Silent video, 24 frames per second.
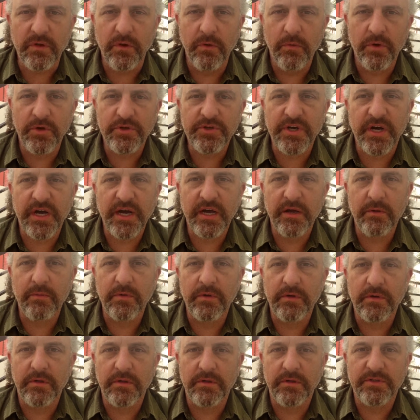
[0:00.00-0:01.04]
which I
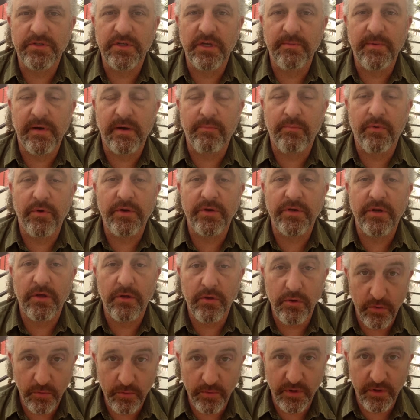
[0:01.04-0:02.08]
will see about
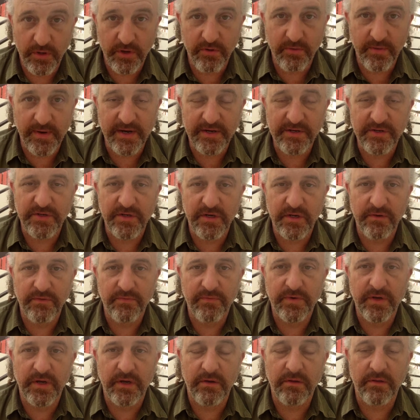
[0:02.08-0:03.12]
pointing you in the direction of
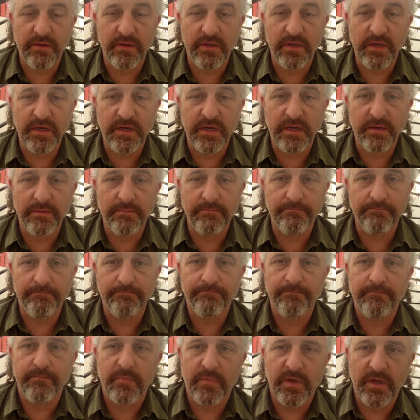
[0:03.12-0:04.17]
down in
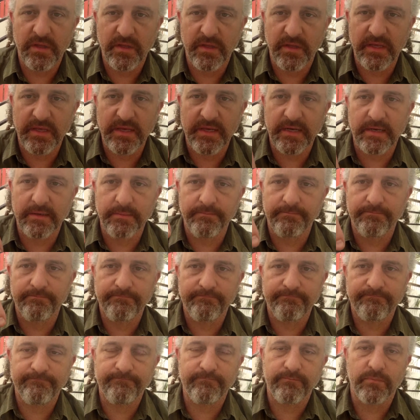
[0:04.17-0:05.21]

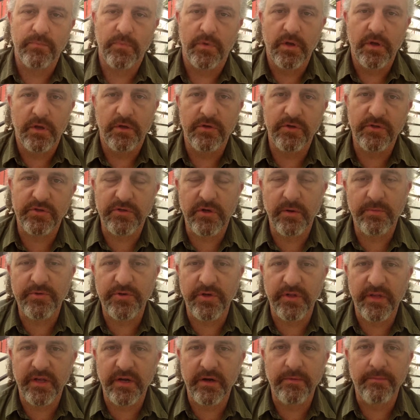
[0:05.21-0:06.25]
the
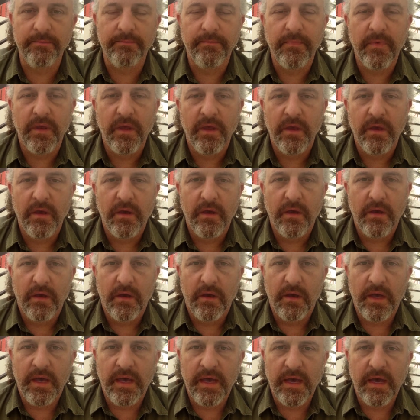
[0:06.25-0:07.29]
description there.
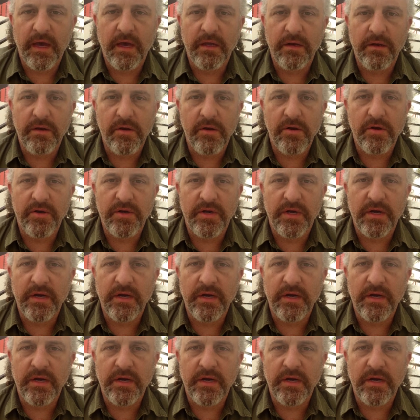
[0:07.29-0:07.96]
And